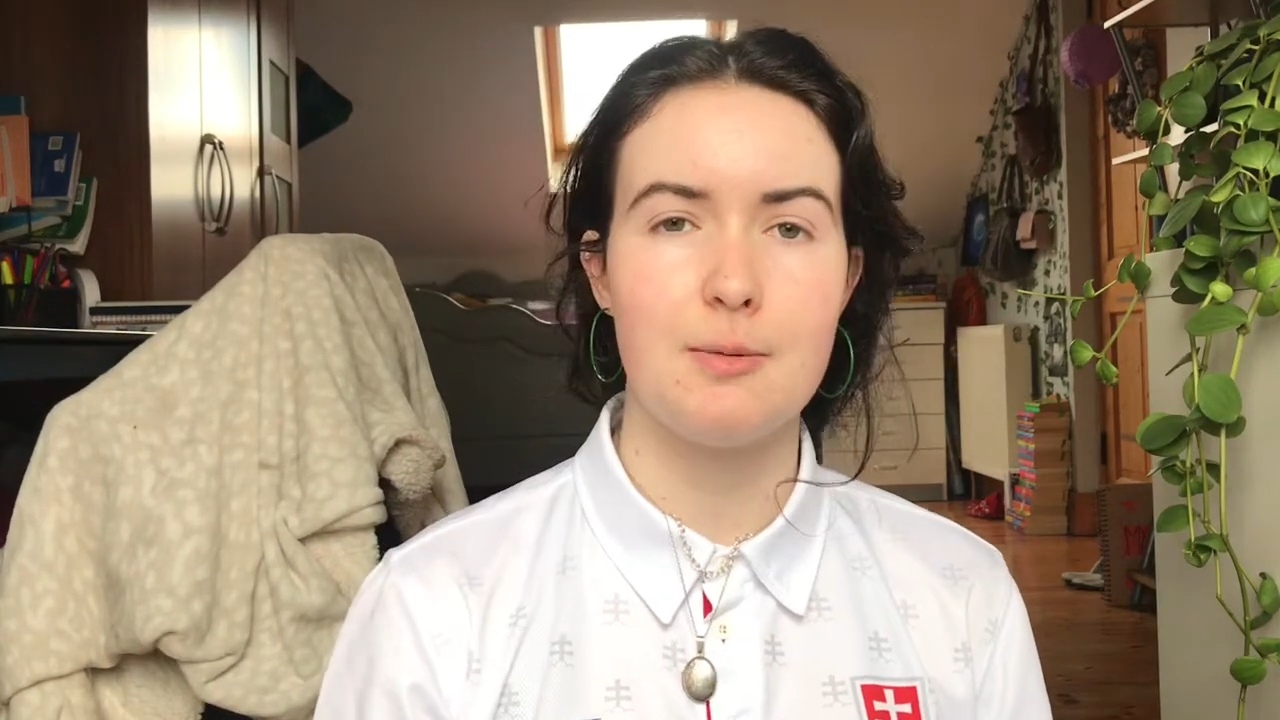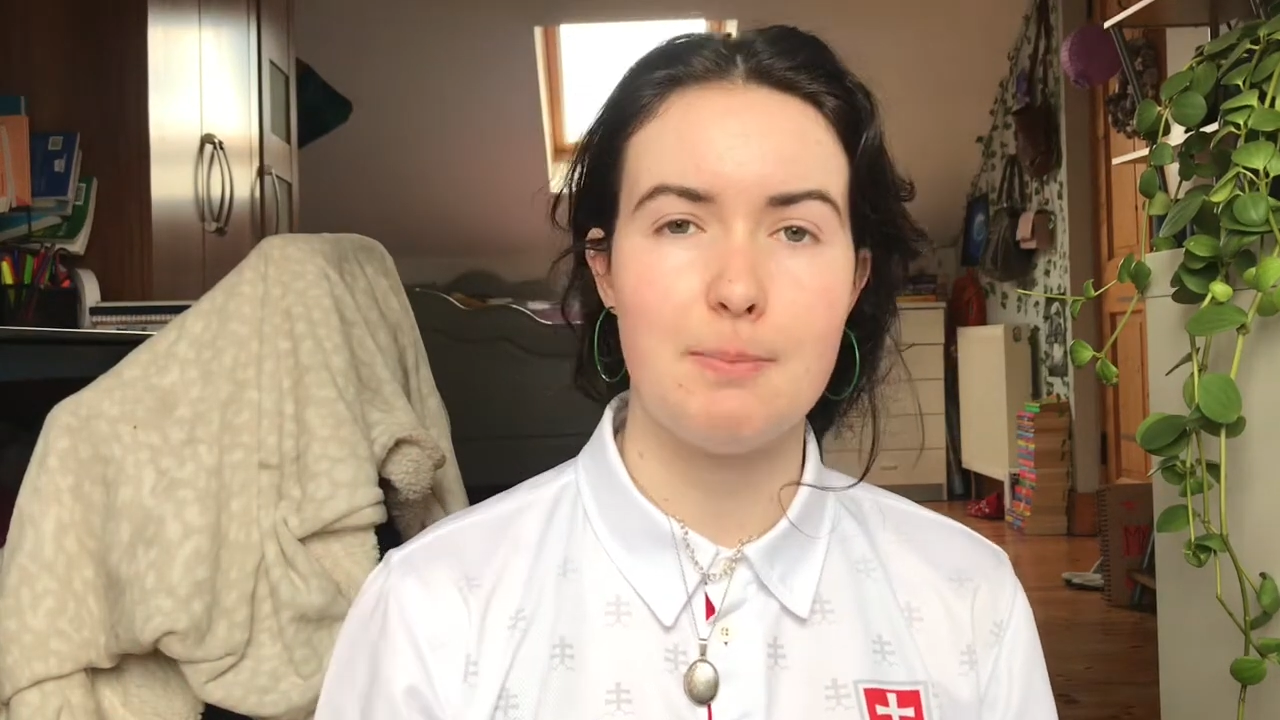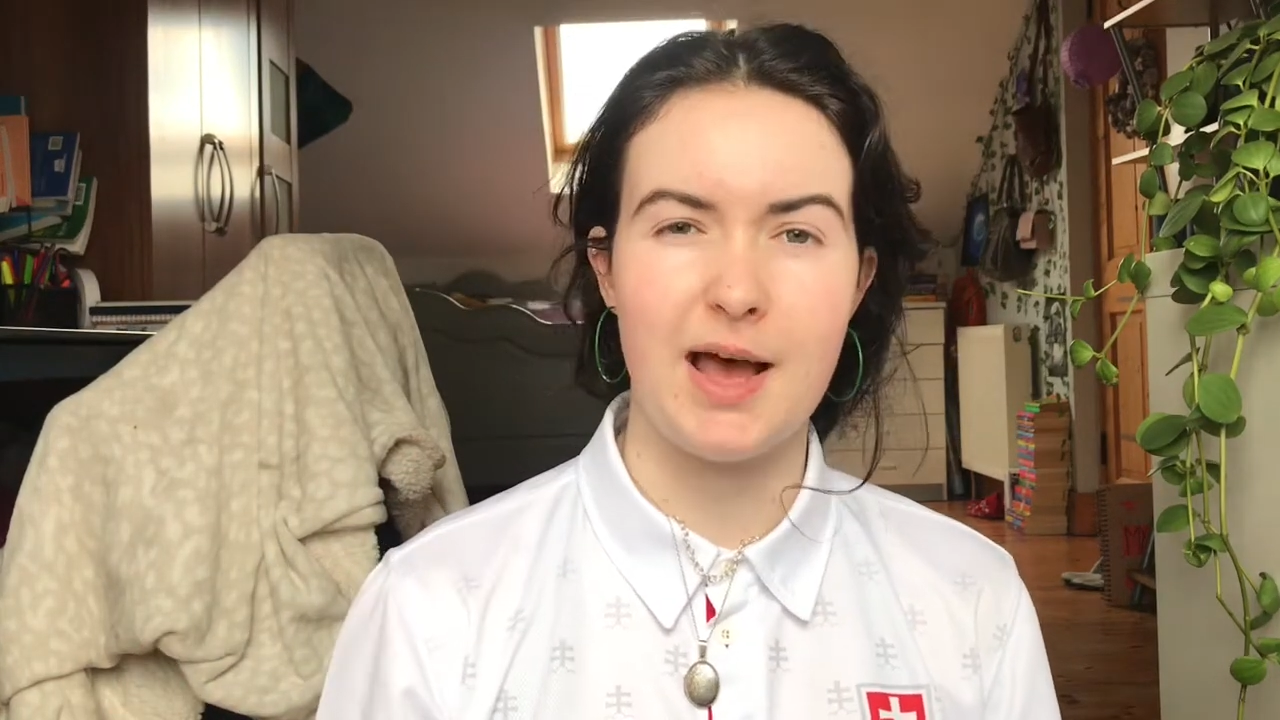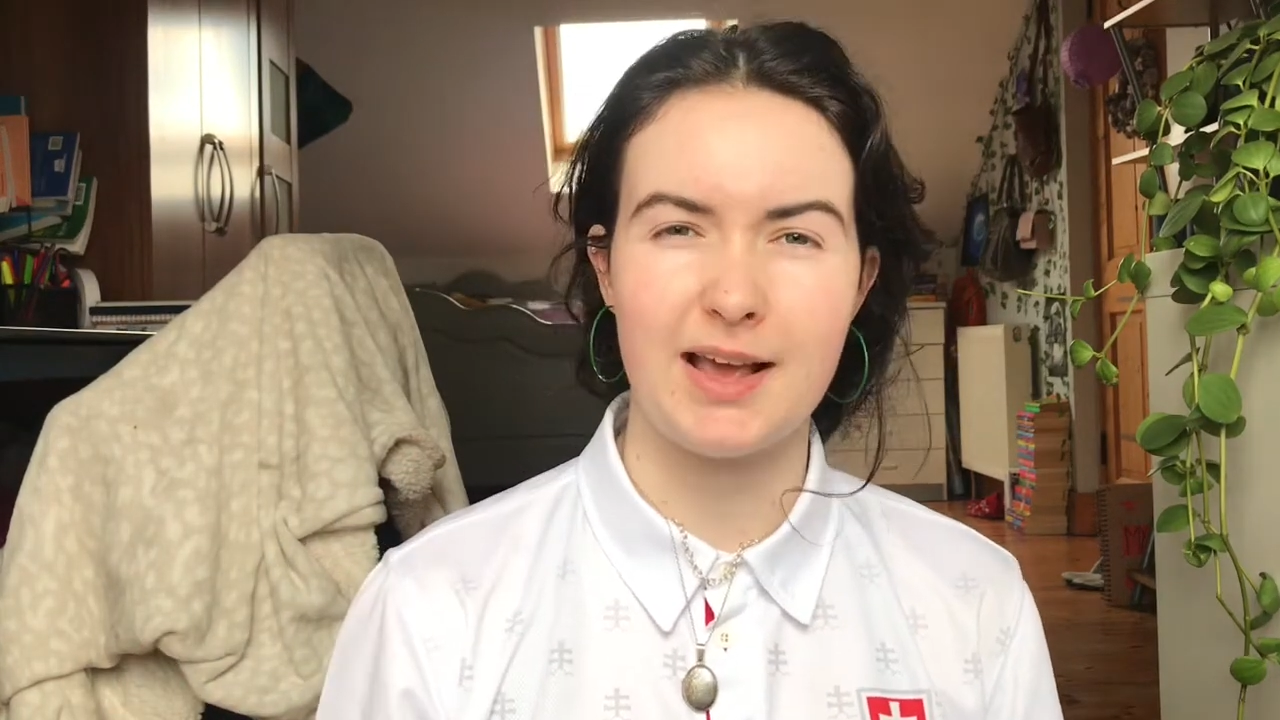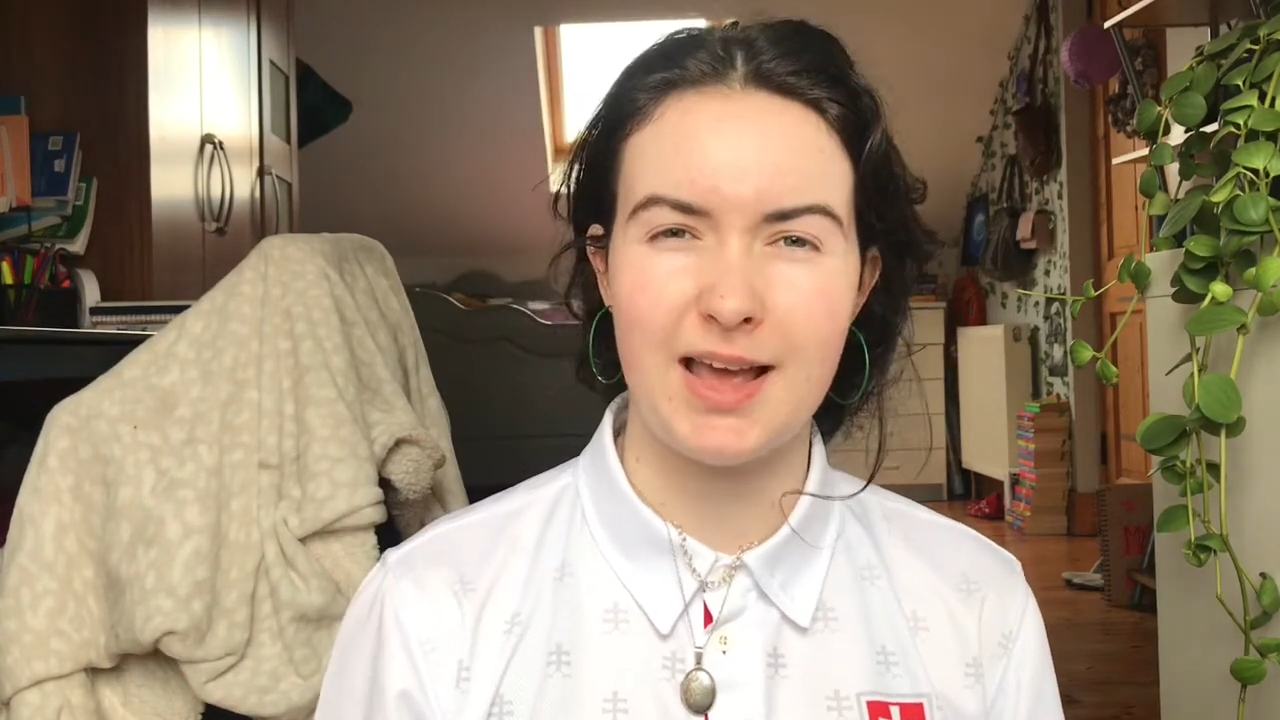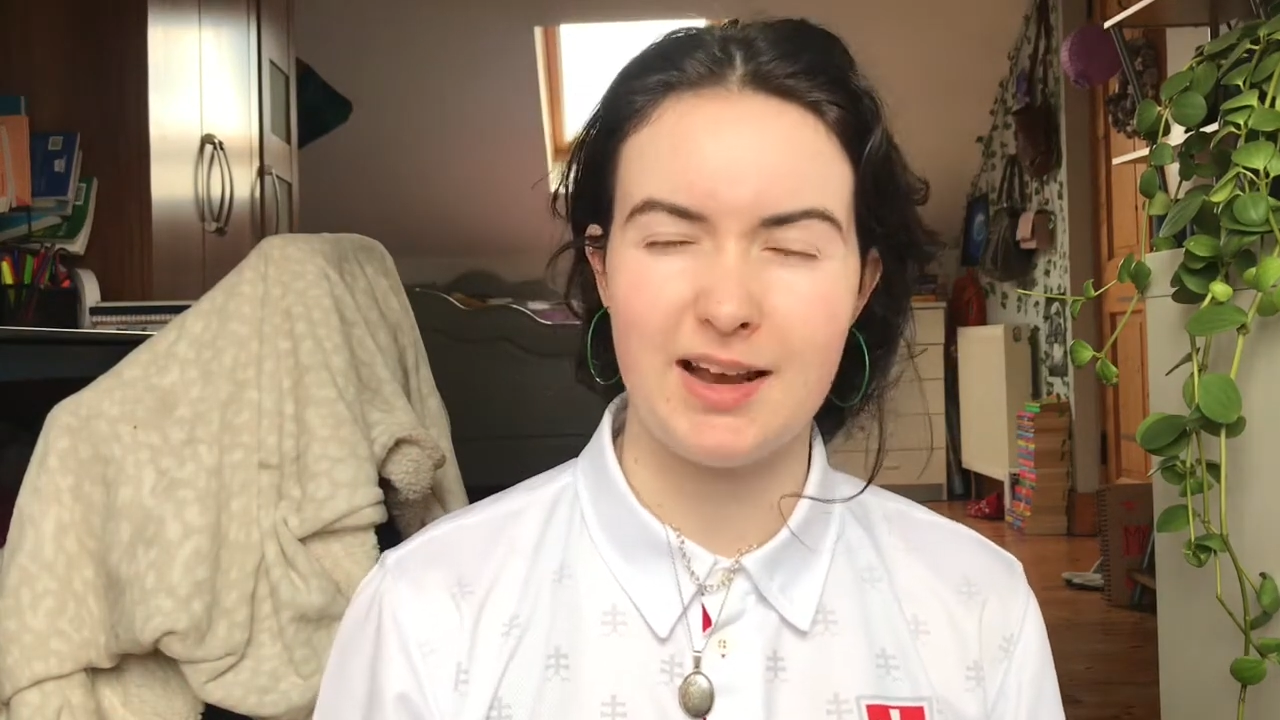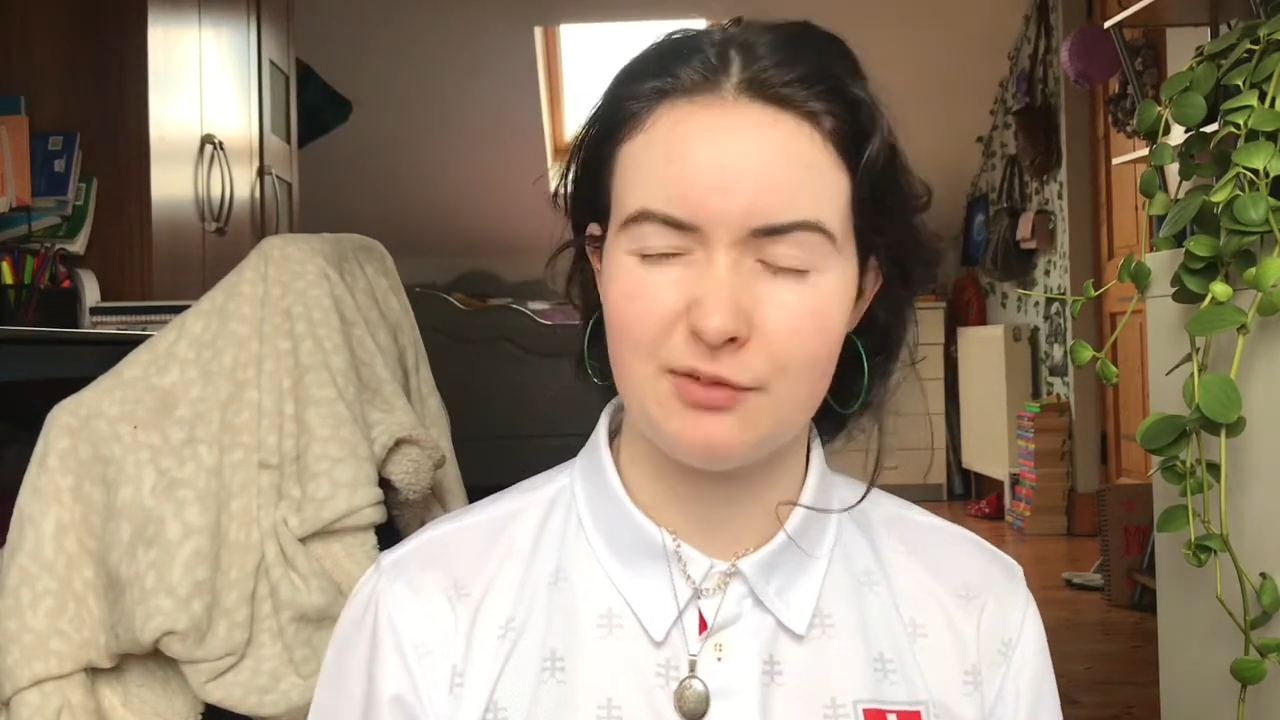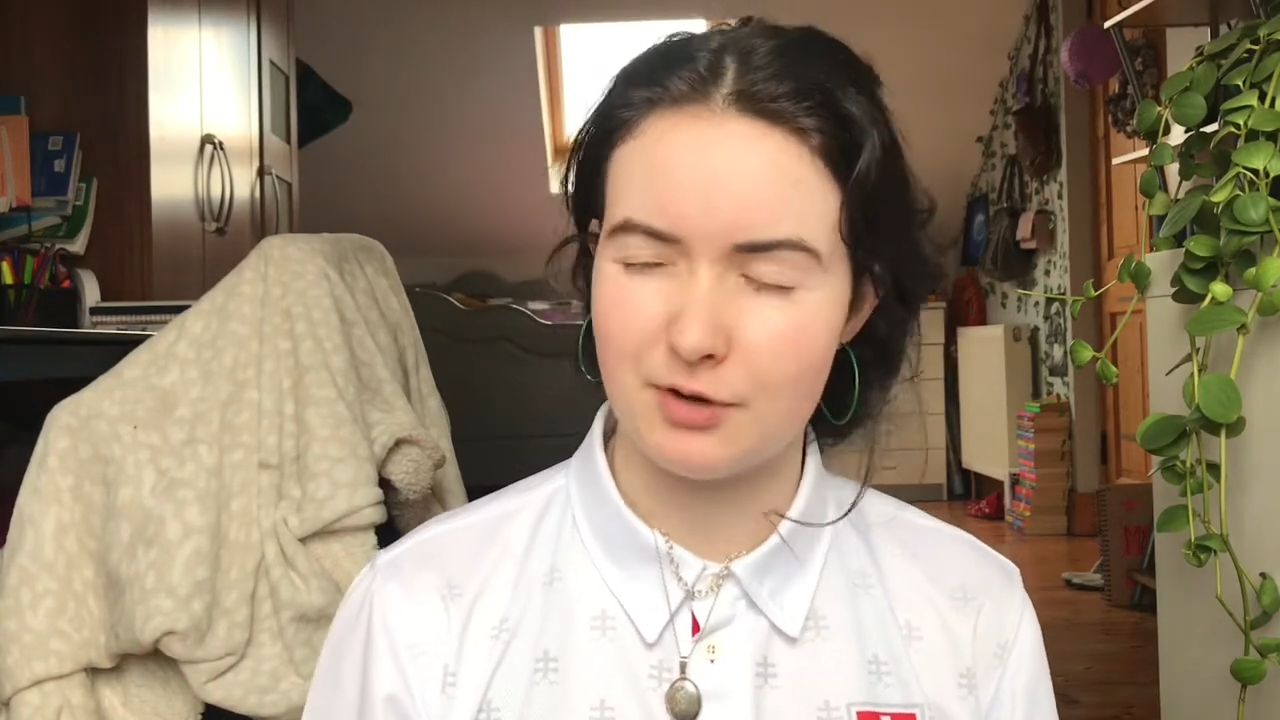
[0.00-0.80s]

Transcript: back alley